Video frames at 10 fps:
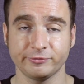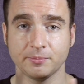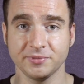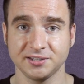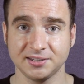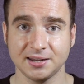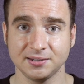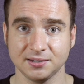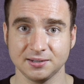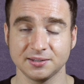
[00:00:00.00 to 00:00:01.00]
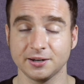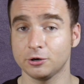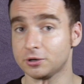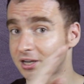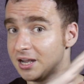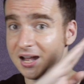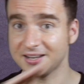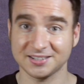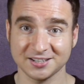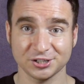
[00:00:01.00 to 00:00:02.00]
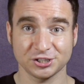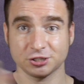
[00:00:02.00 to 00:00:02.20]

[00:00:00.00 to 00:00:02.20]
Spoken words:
from the sentence, that are cut,